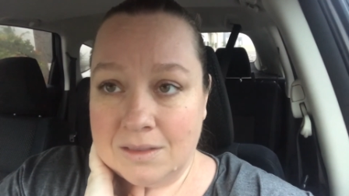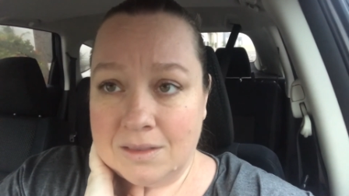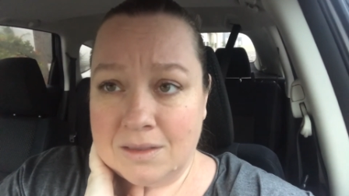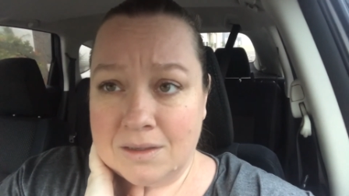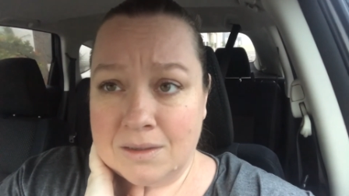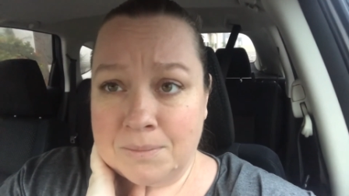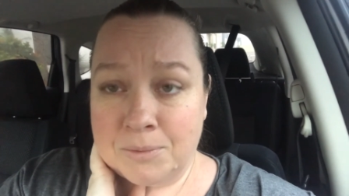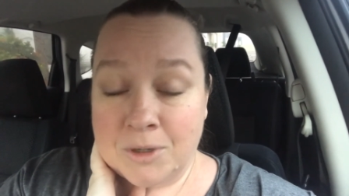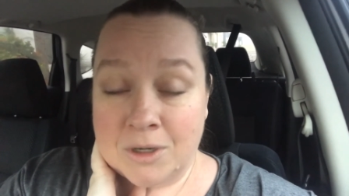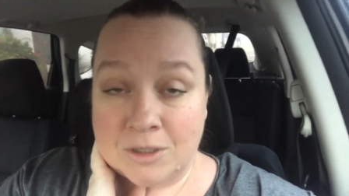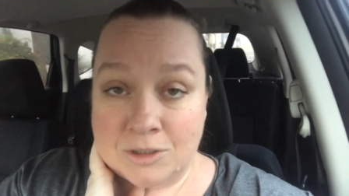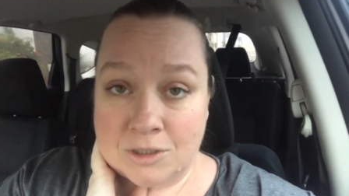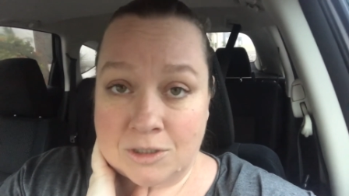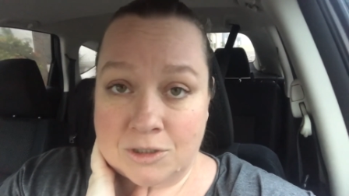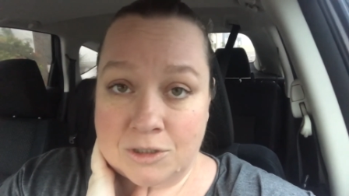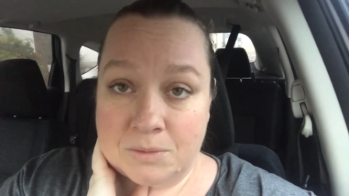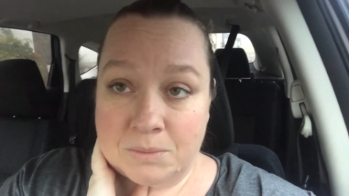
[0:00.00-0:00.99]
the
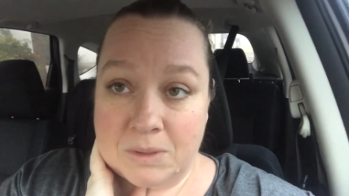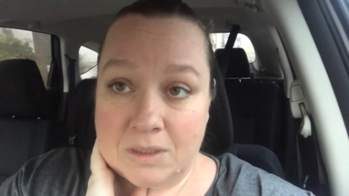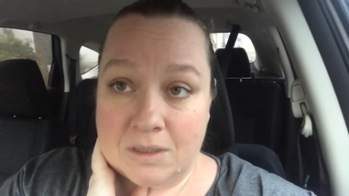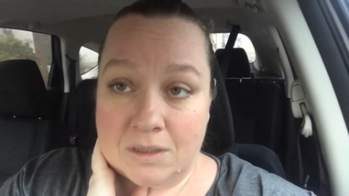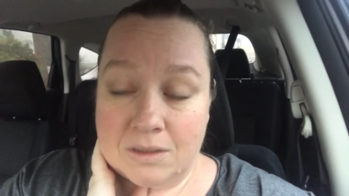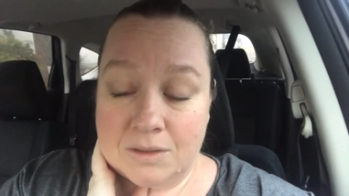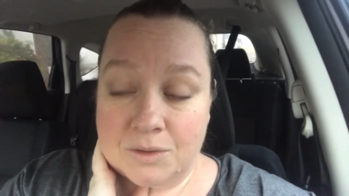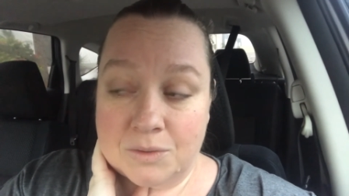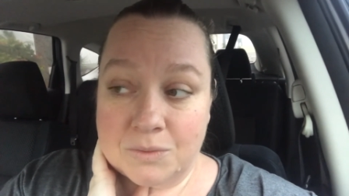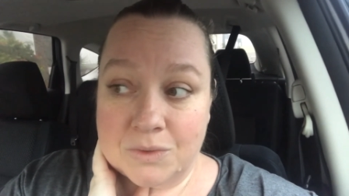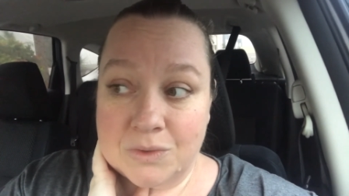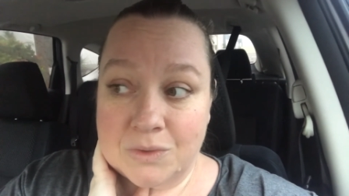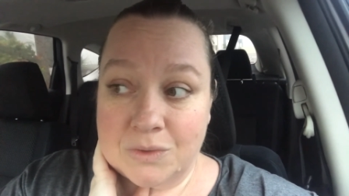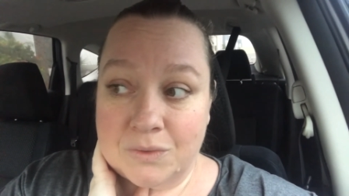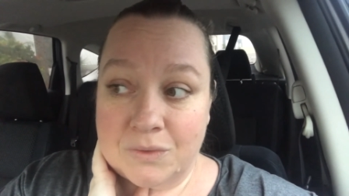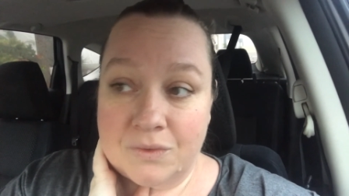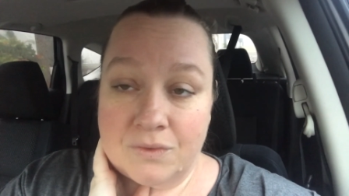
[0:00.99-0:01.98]
project should be done on the
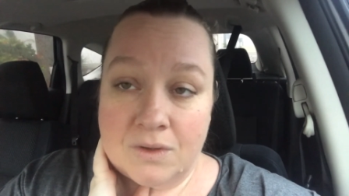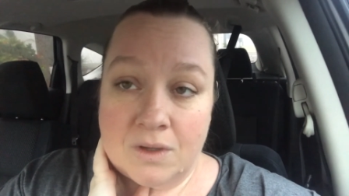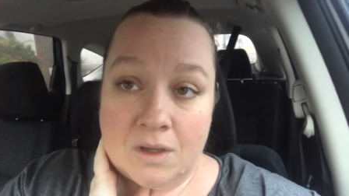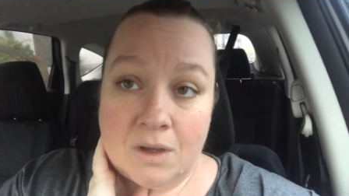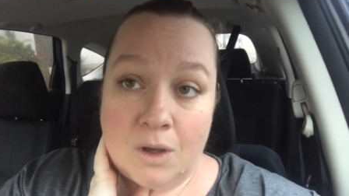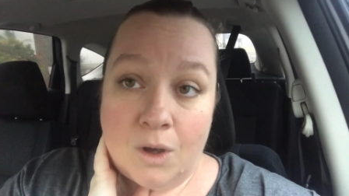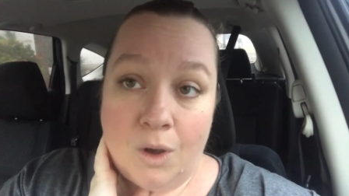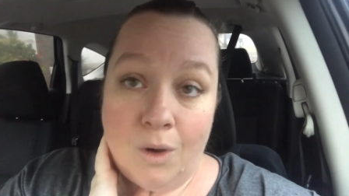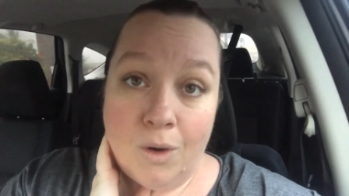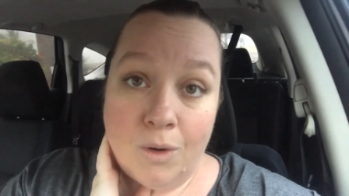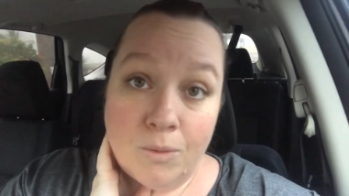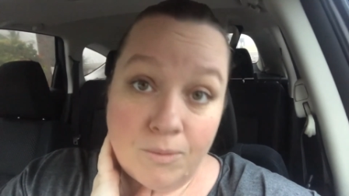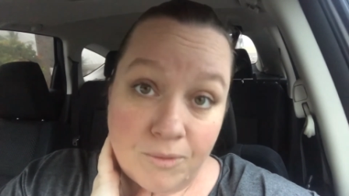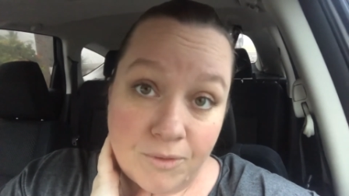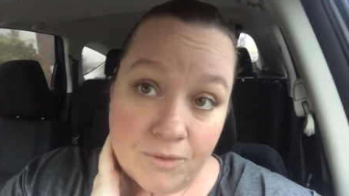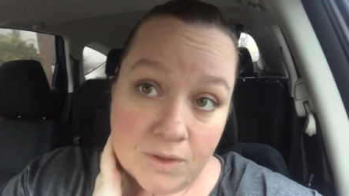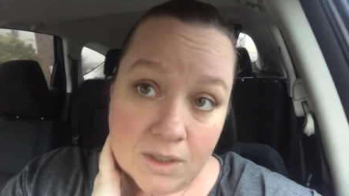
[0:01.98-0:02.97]
roof,
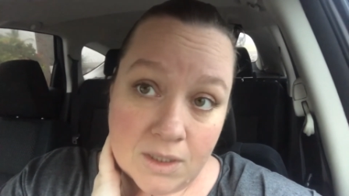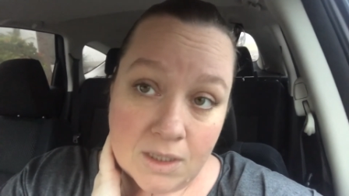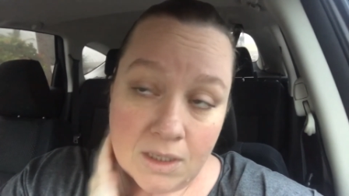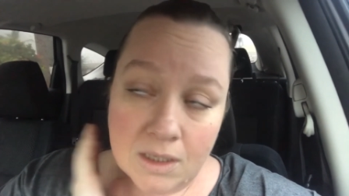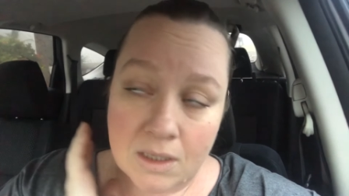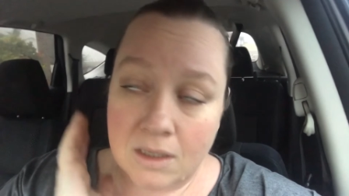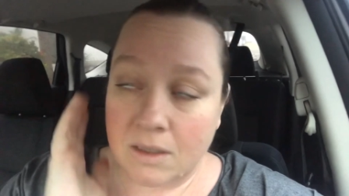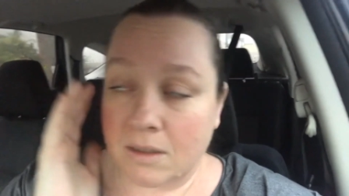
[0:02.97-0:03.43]
hopefully.